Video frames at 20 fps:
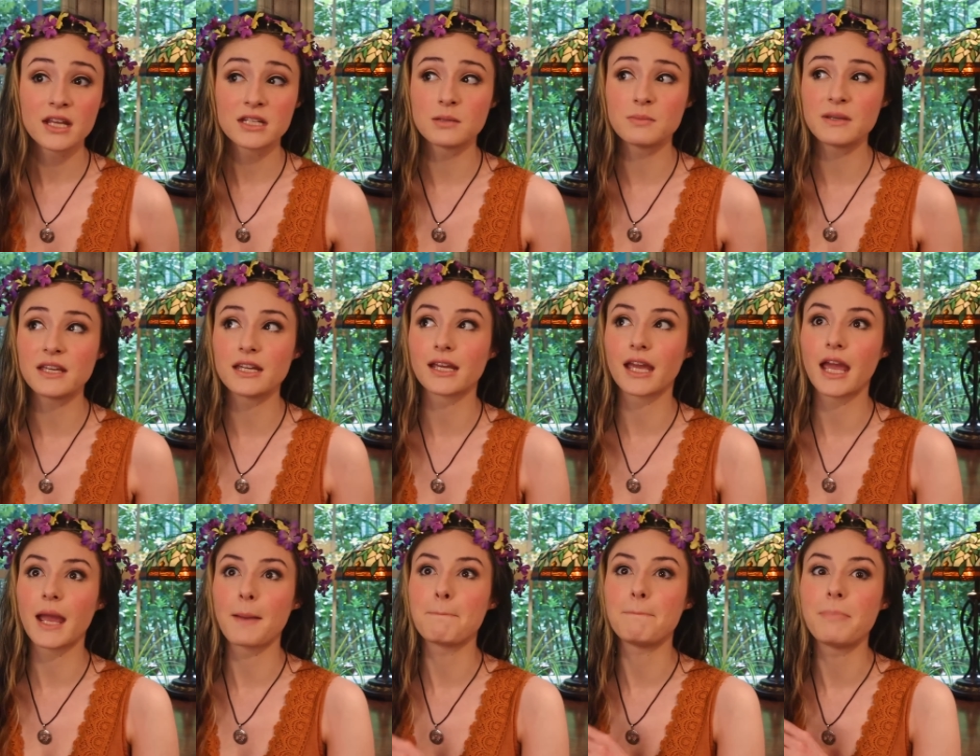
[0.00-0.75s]
to
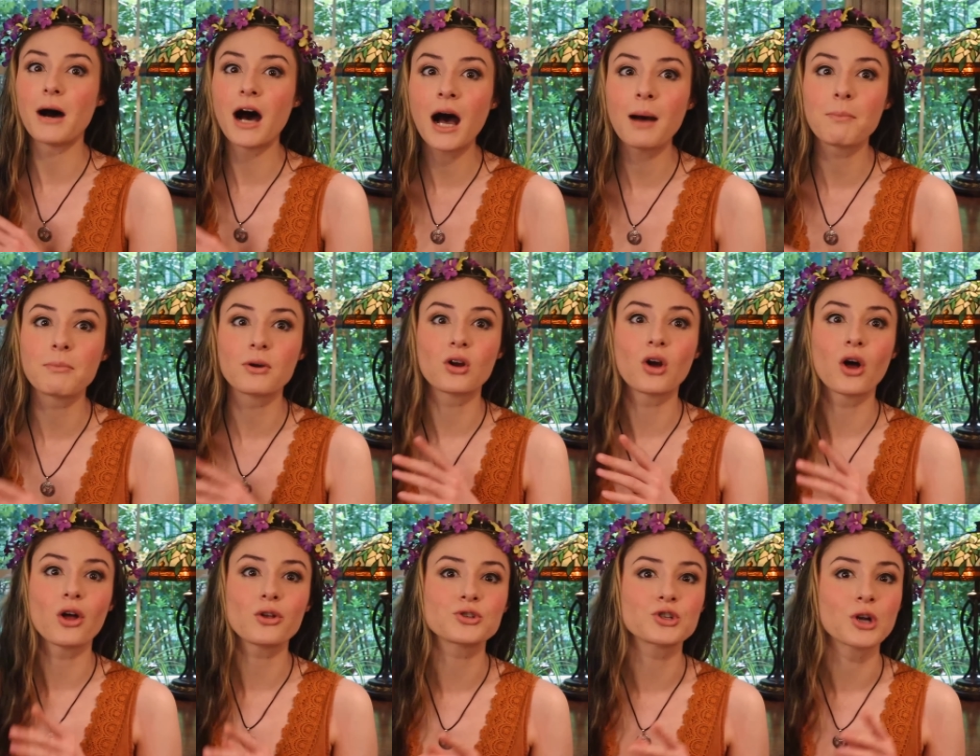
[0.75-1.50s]
being a pop
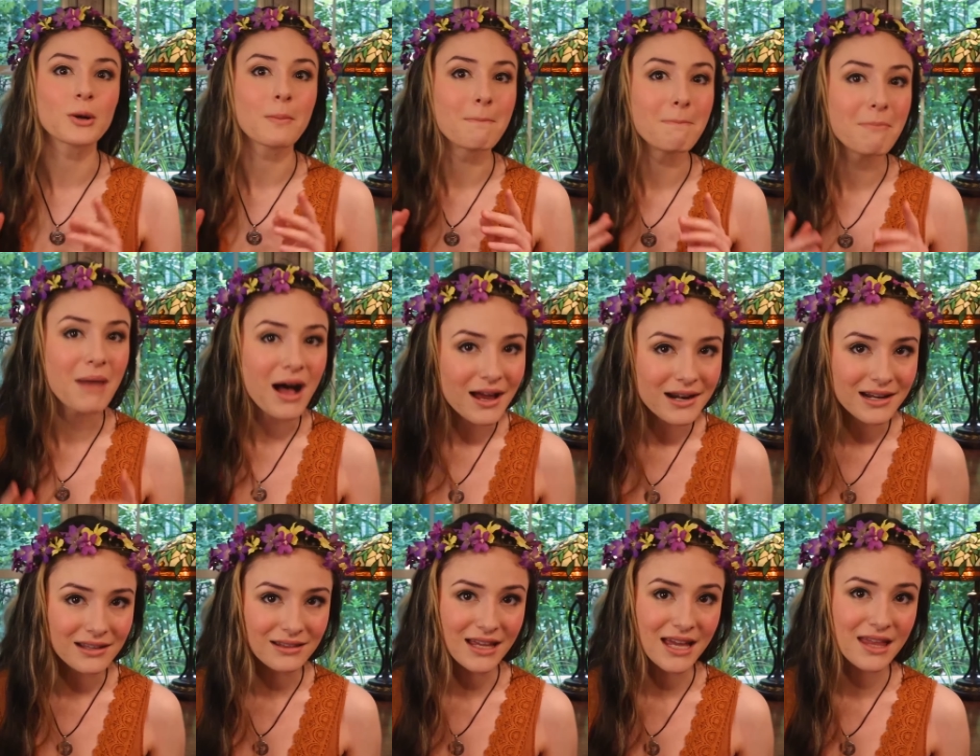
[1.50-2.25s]
culture
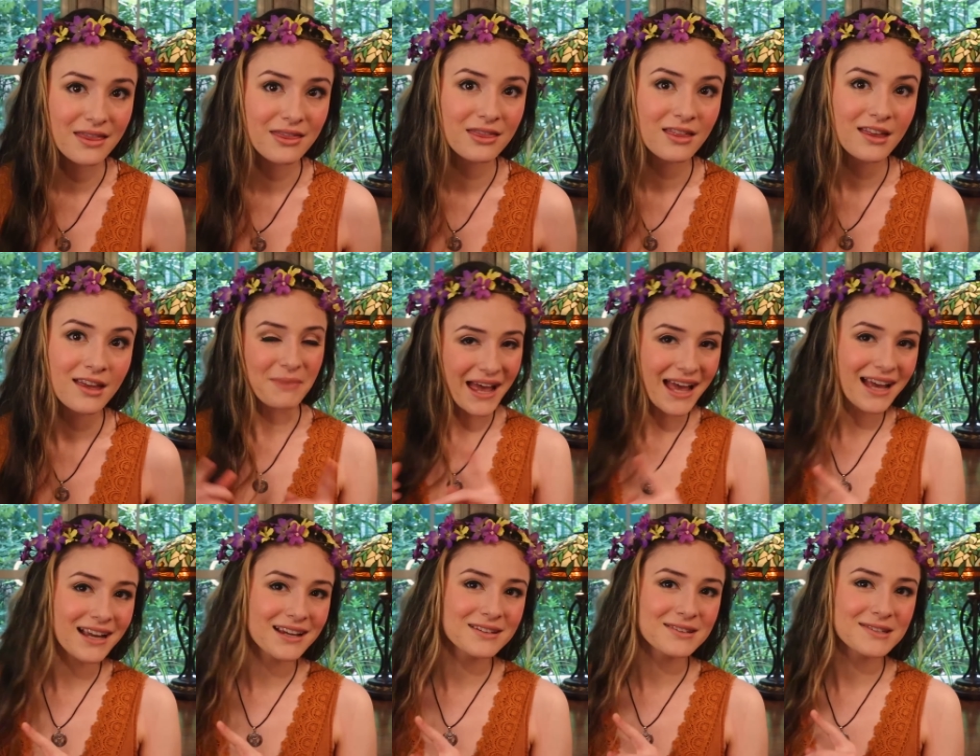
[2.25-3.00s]
monolith
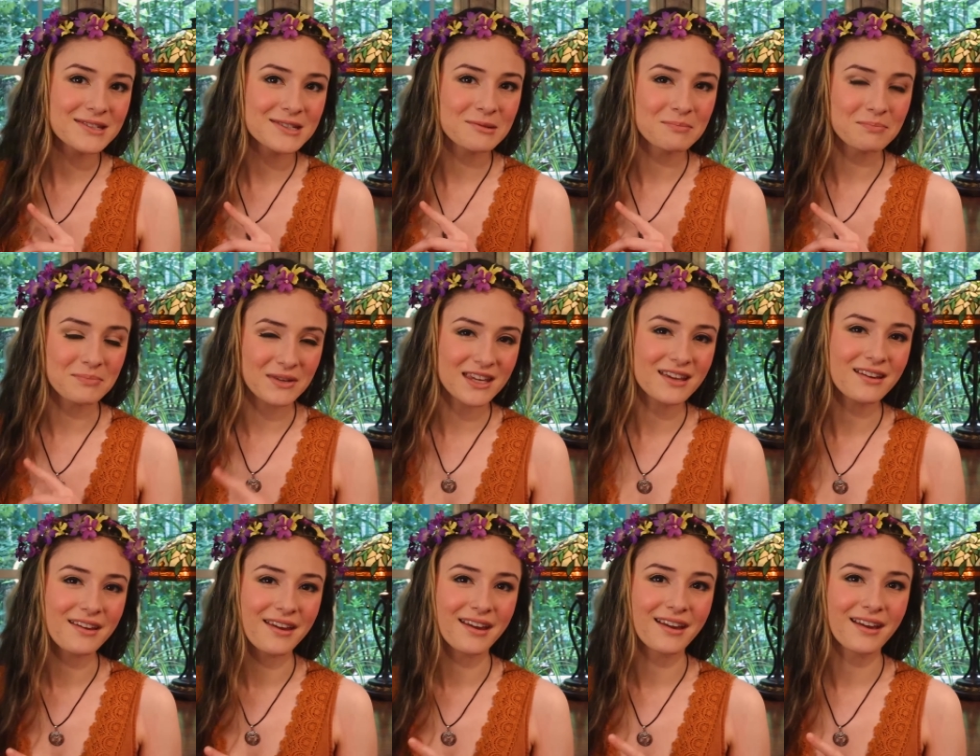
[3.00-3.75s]
back to
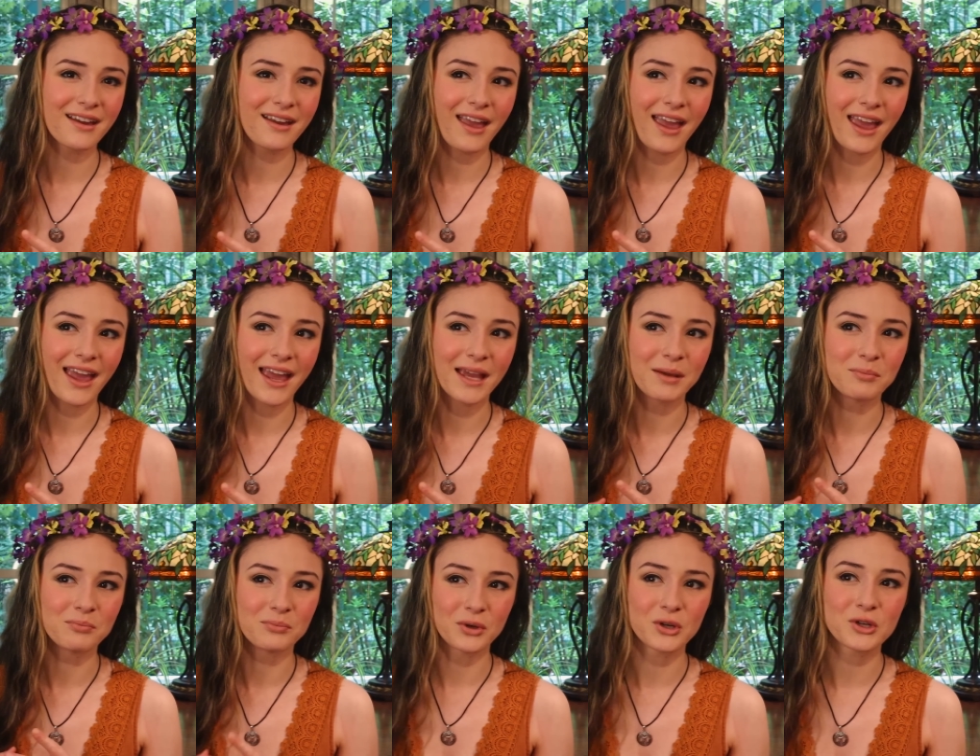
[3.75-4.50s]
being
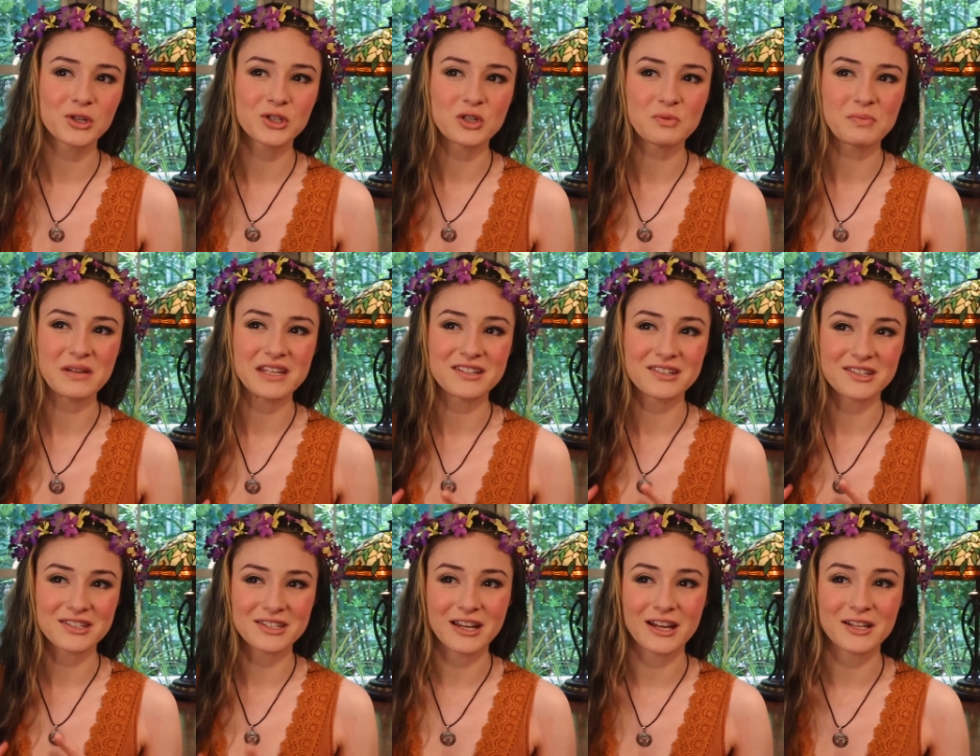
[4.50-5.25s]
a book to be
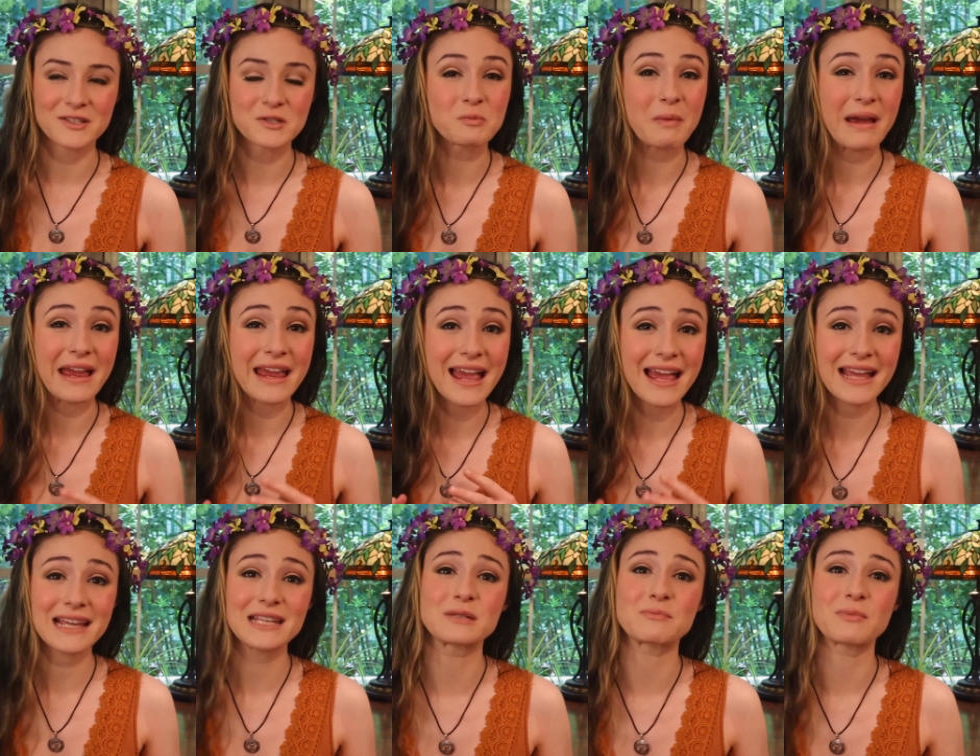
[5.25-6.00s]
discussed by
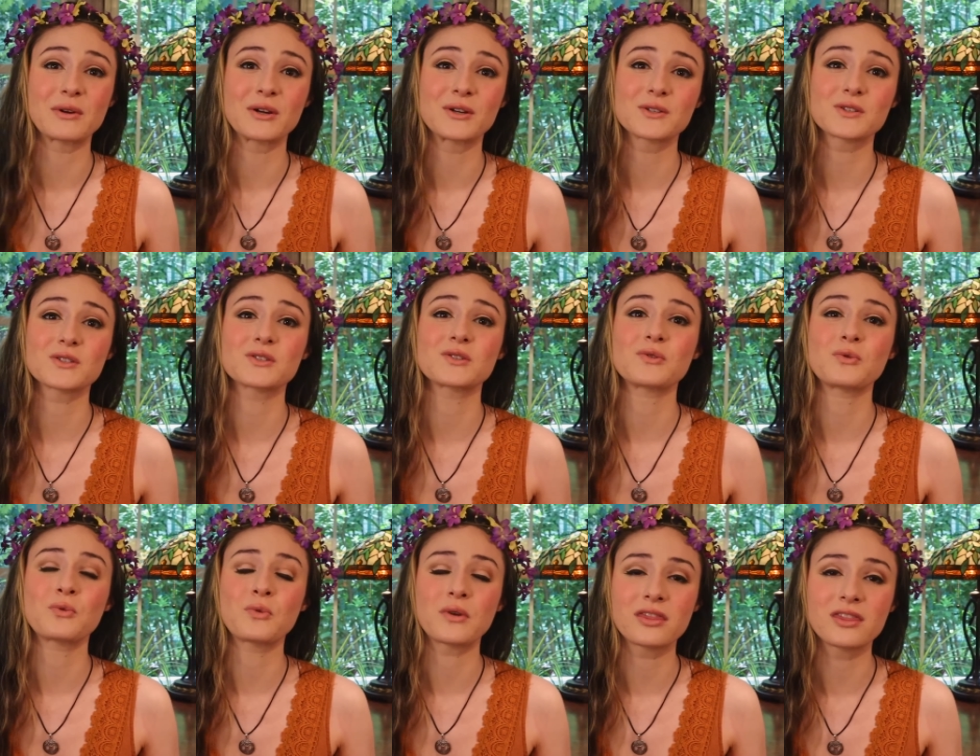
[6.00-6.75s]
experts
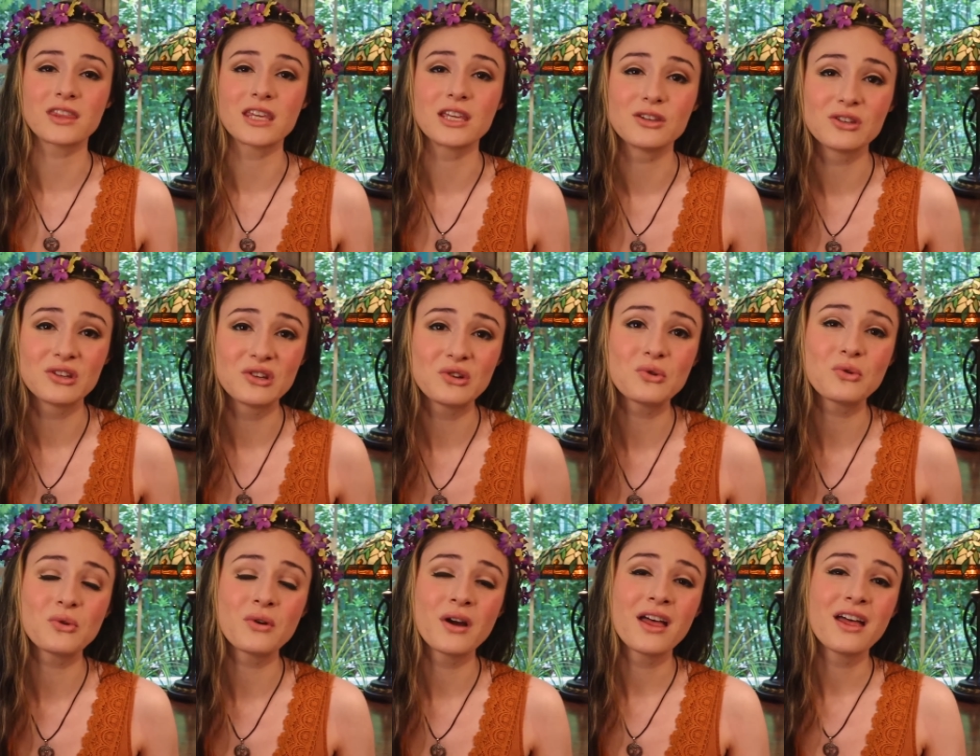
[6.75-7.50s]
with the
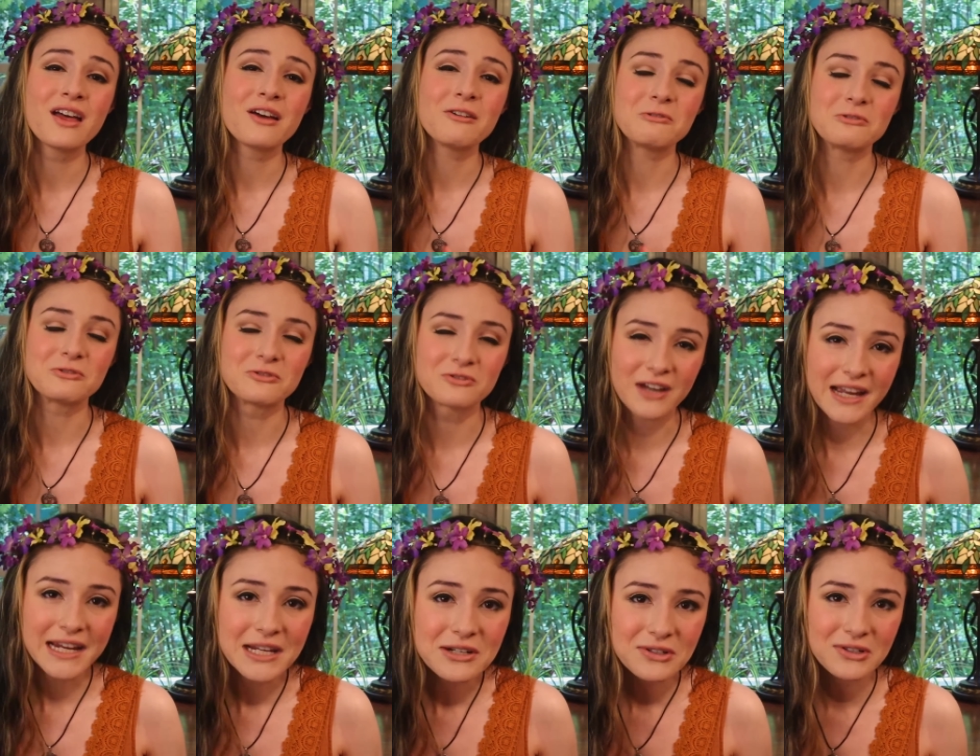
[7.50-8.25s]
new
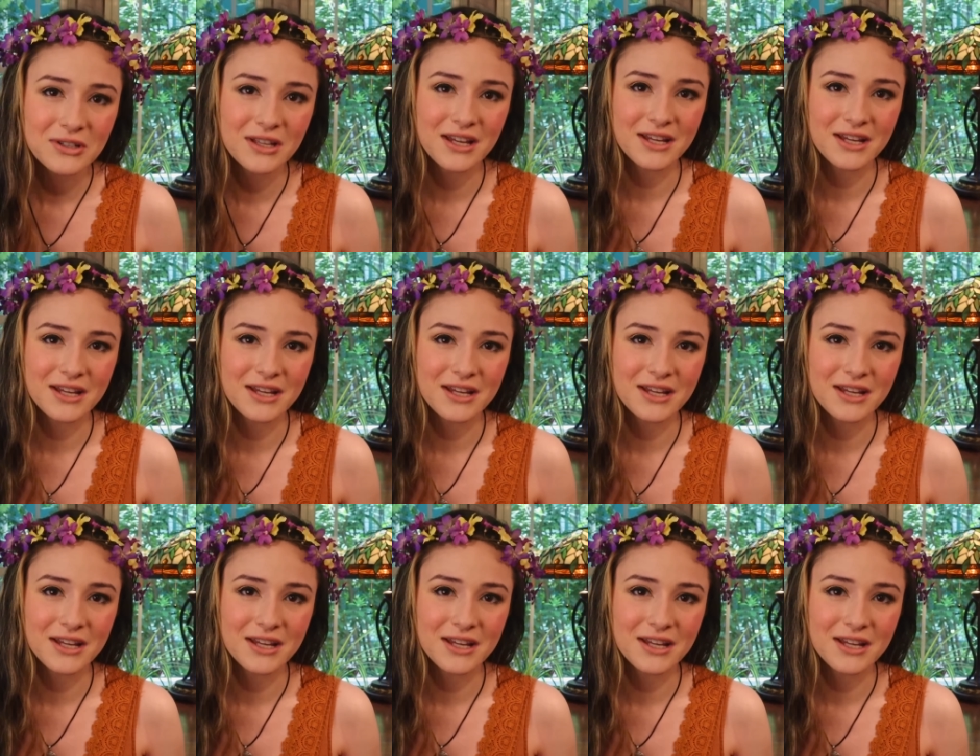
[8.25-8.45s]
vital